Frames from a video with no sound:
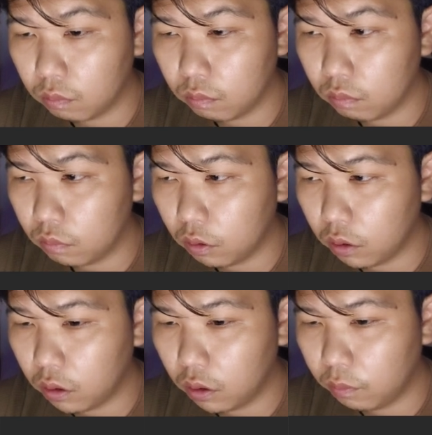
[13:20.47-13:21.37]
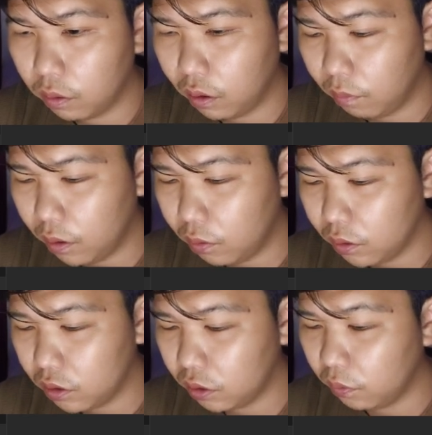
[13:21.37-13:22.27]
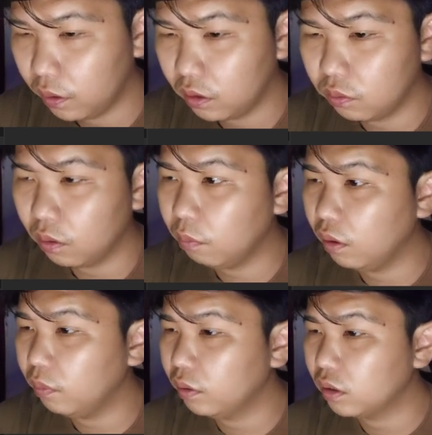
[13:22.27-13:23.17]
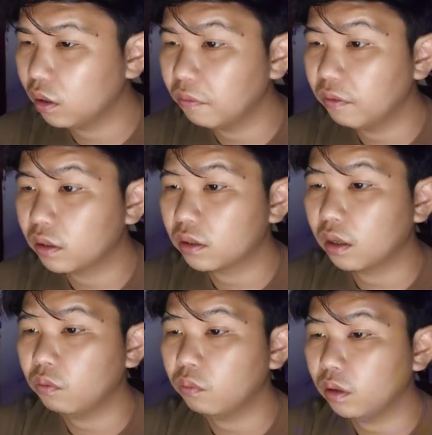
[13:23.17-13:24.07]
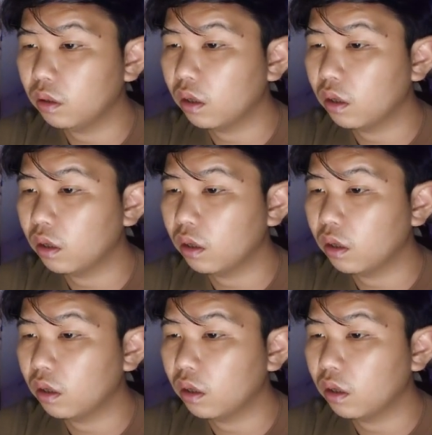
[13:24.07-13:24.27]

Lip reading: Right. I'm not really sure what's wrong, but I'm just gonna fix that with